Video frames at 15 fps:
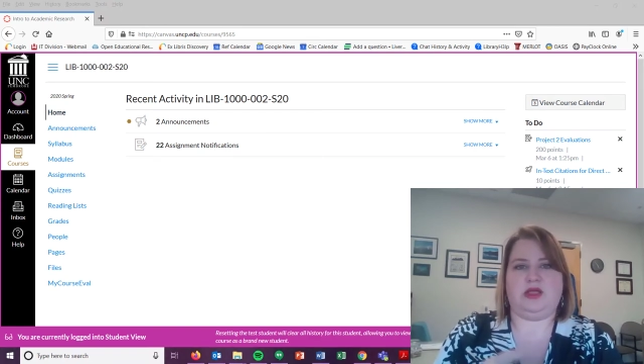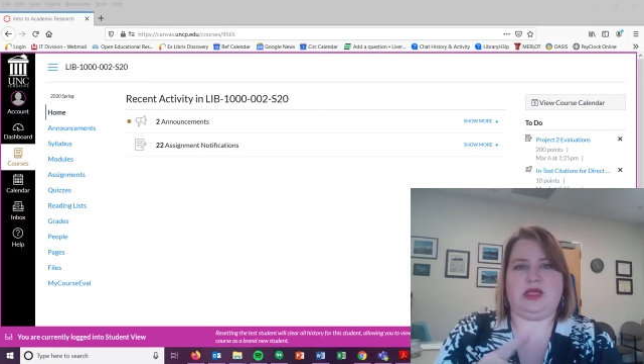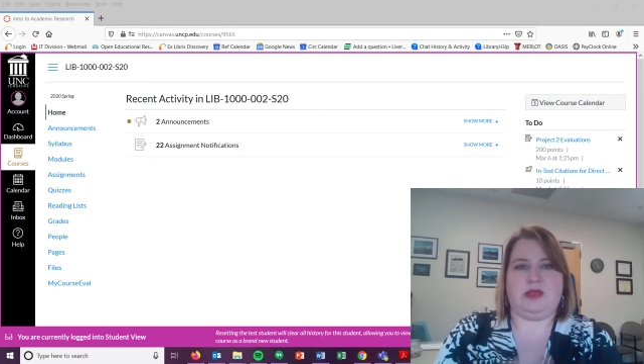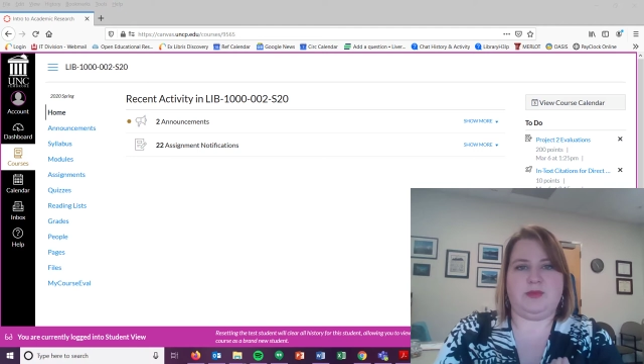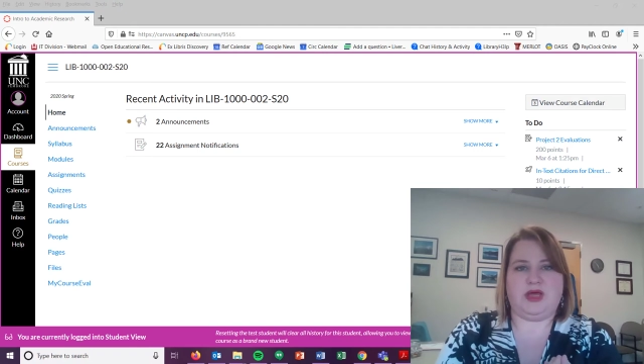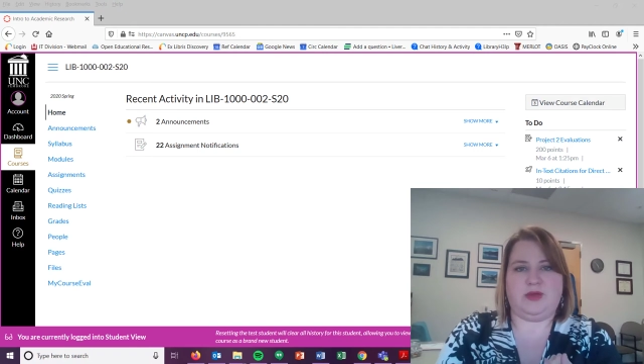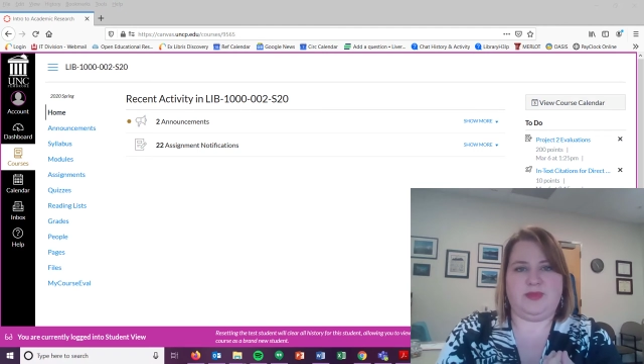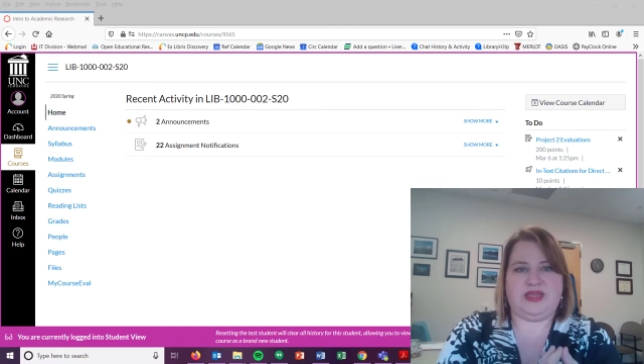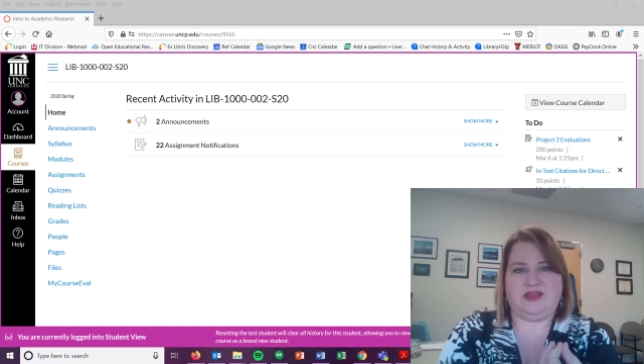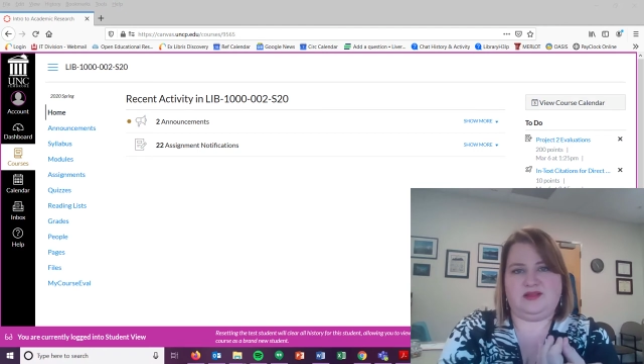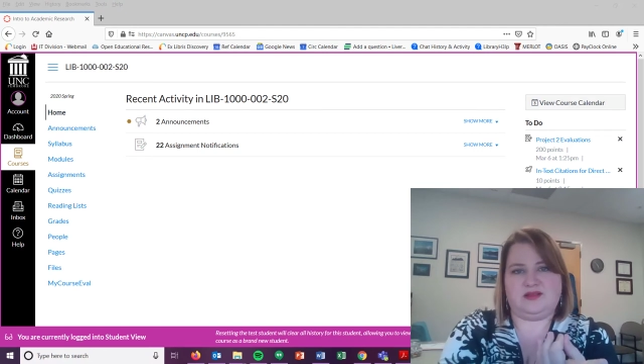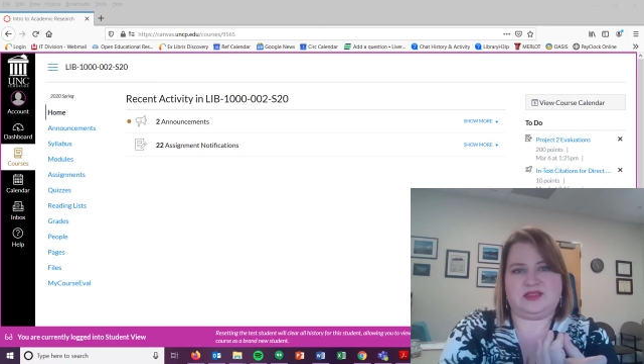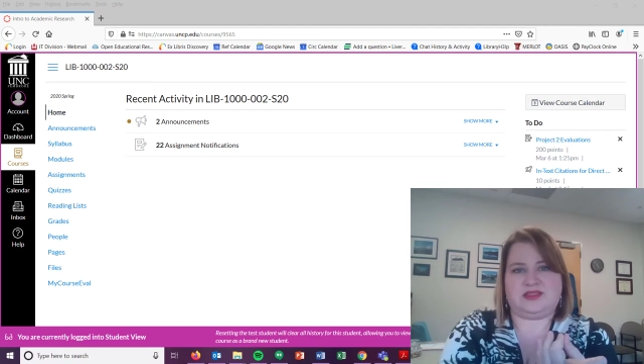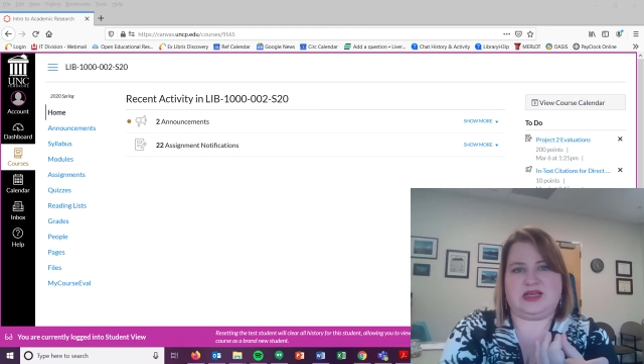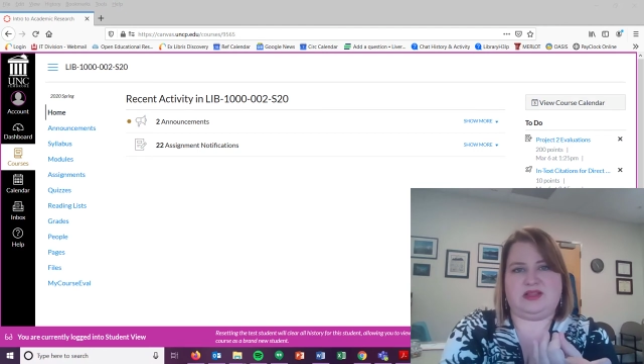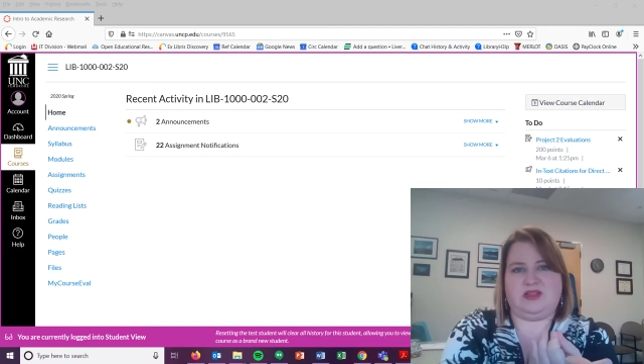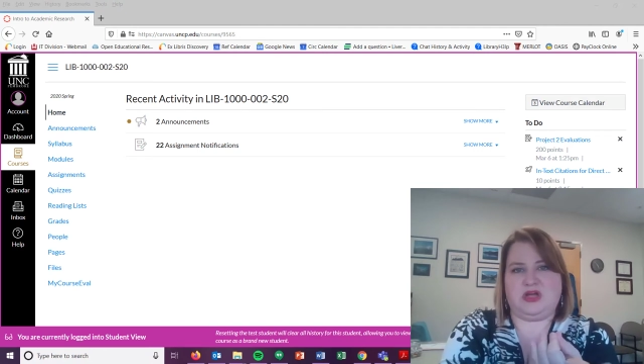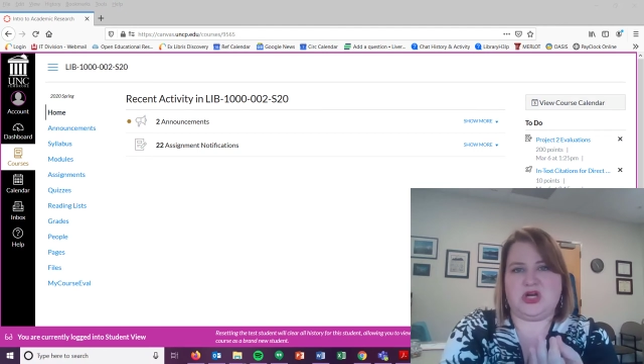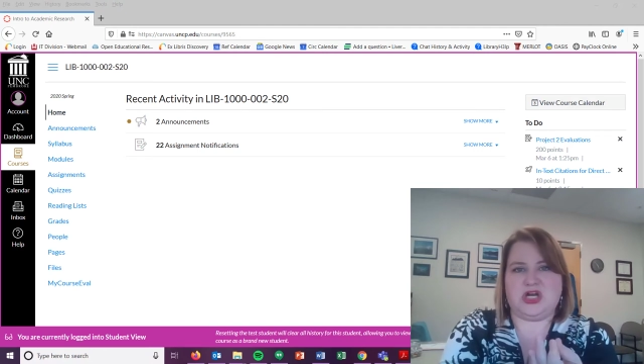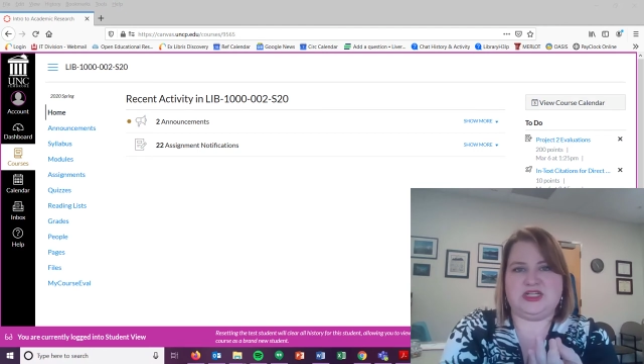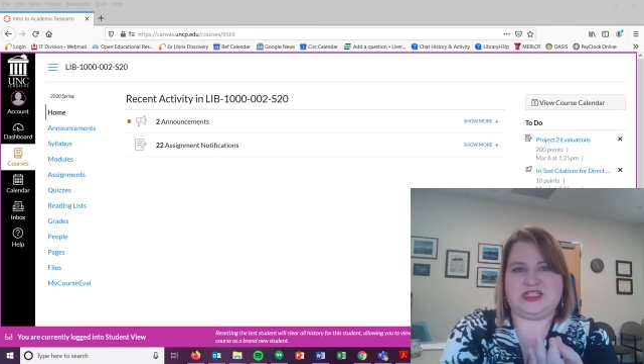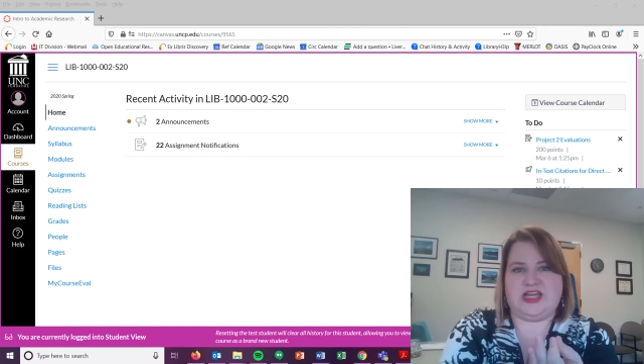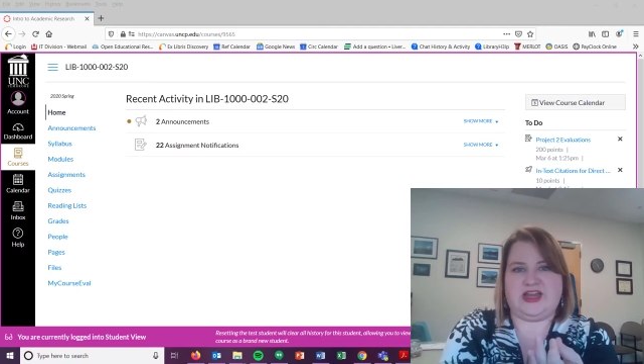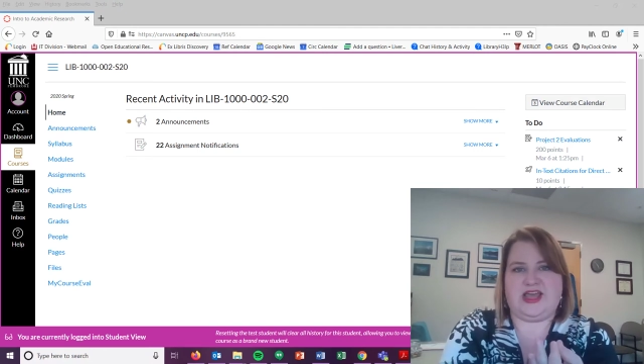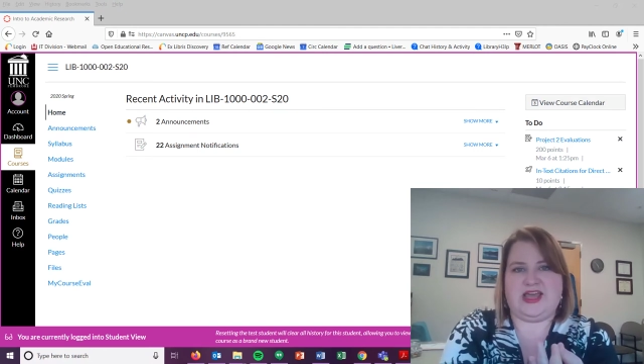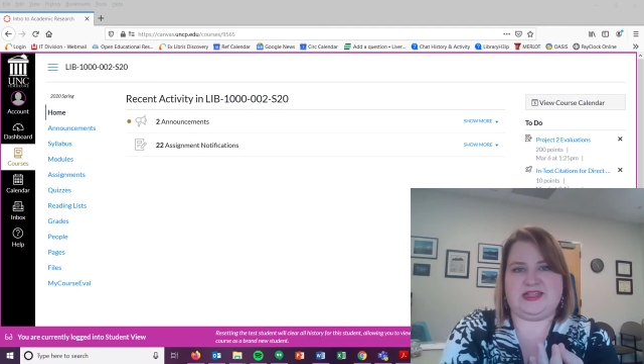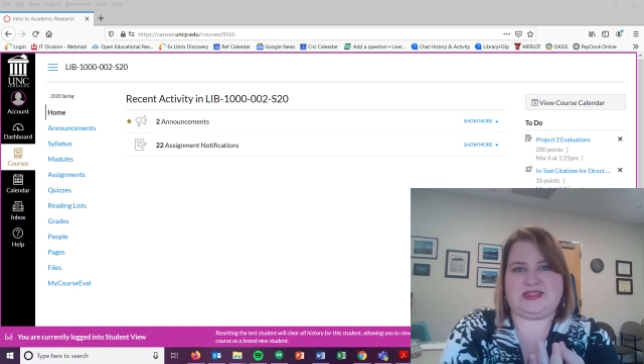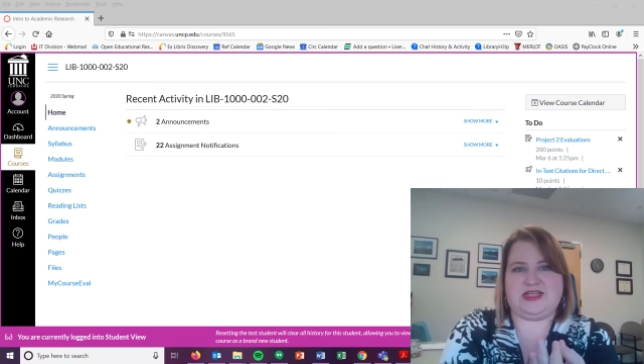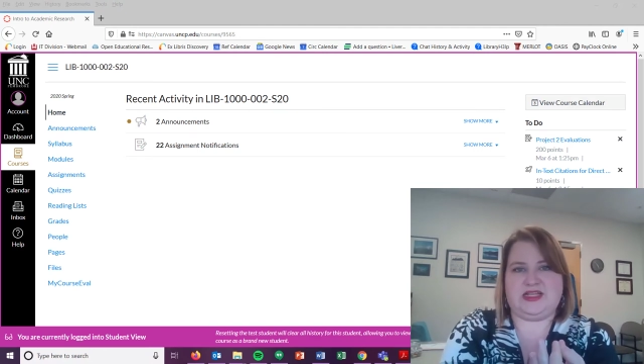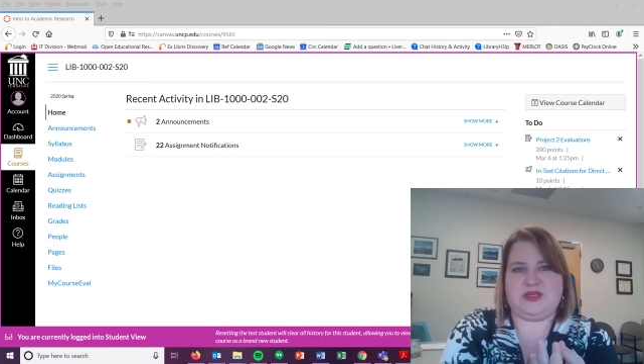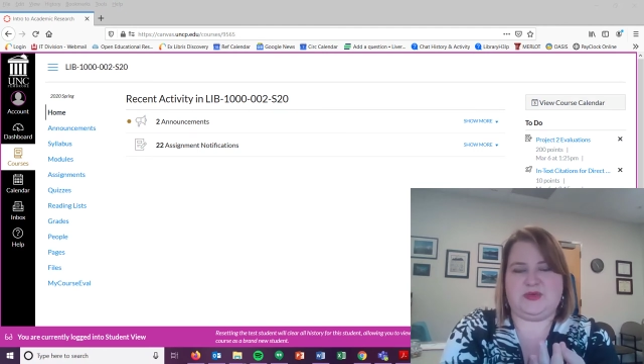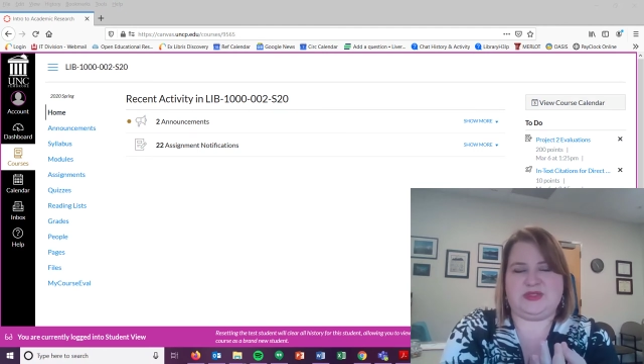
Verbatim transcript: Email me. at laura.hess at